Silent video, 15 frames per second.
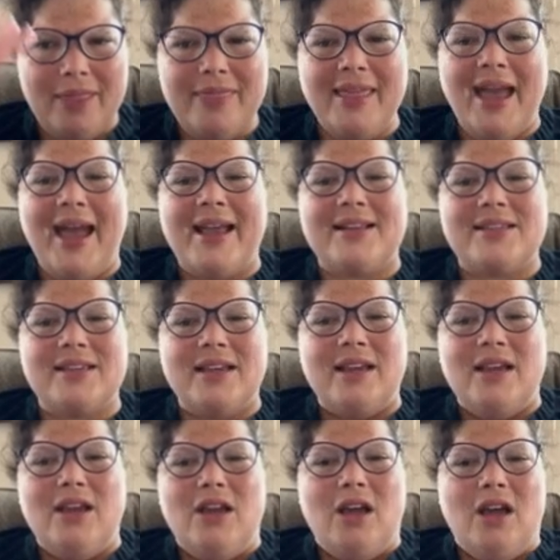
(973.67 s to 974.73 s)
that
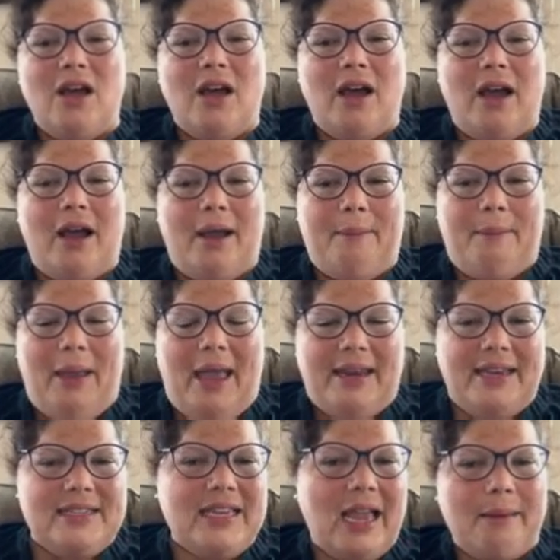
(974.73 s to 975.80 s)

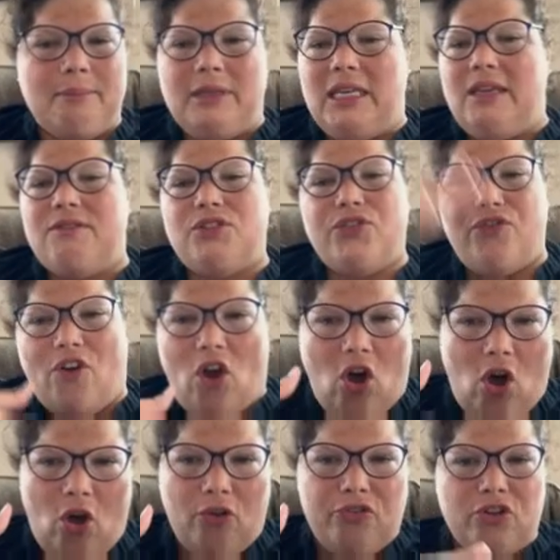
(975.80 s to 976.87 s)
anytime leaves
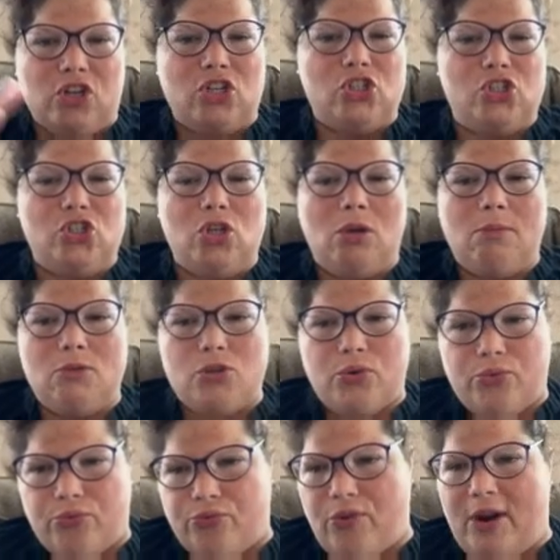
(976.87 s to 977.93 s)
fall, they're consumed
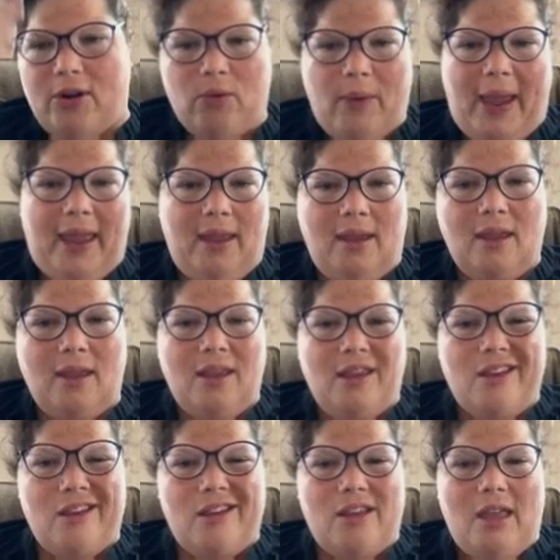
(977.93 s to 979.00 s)
right away.
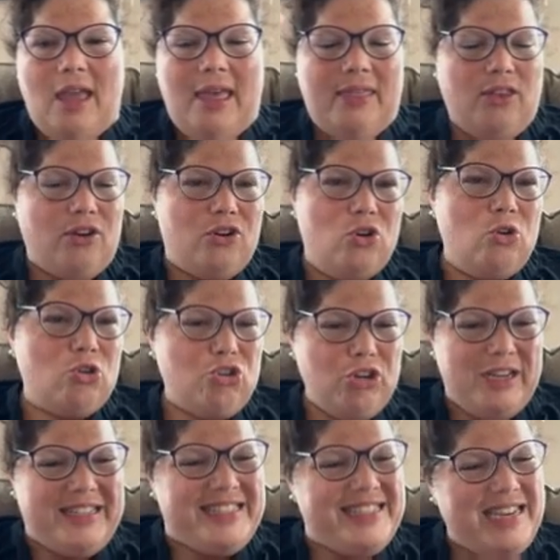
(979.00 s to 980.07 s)
And their
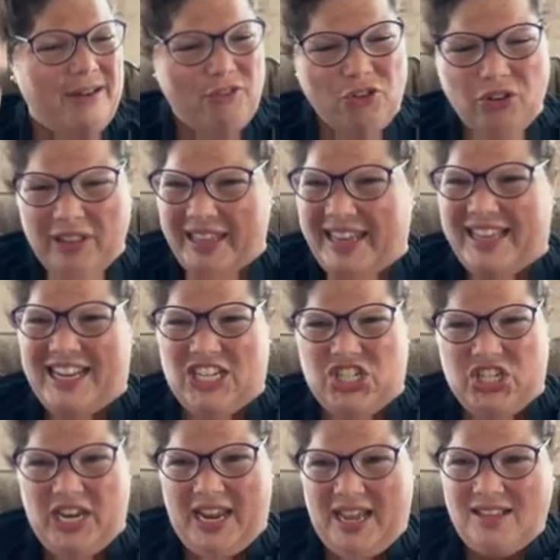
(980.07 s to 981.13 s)
nutrients never really get a
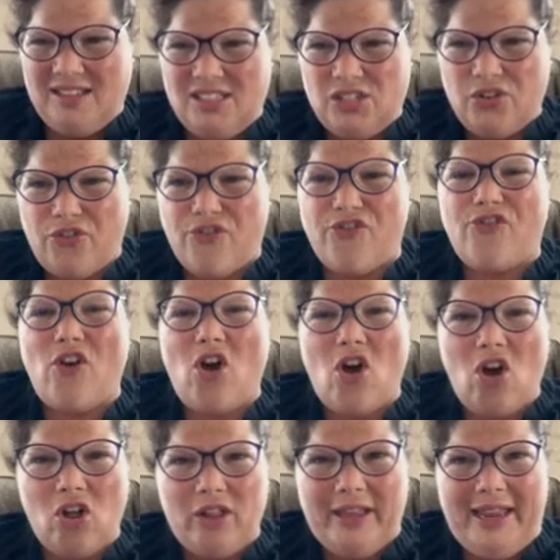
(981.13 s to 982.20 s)
chance to
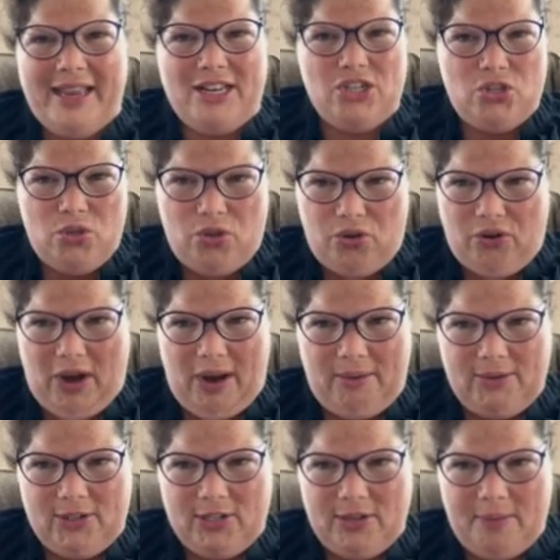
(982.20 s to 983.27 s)
fall into the
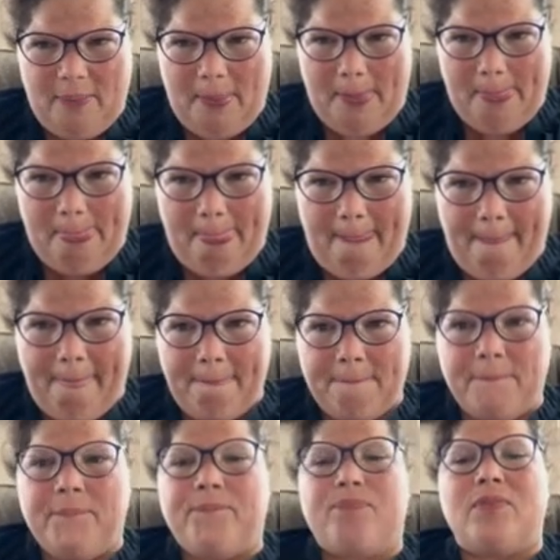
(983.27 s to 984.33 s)
ground.
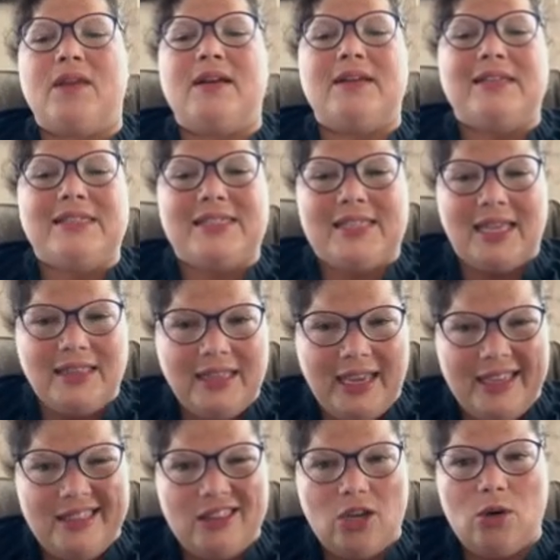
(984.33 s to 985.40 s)

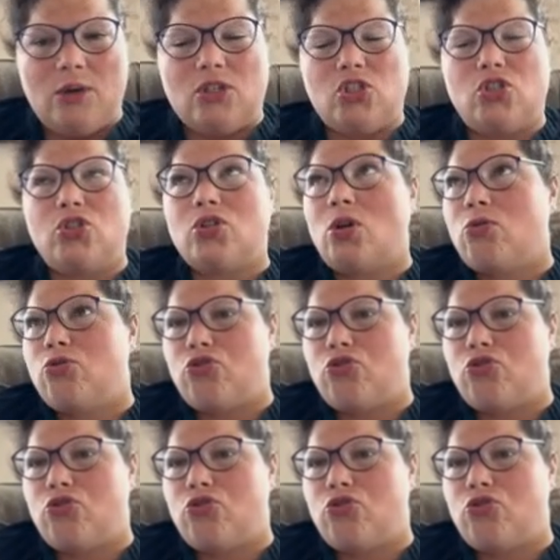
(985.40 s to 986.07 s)
Sunlight, though, is so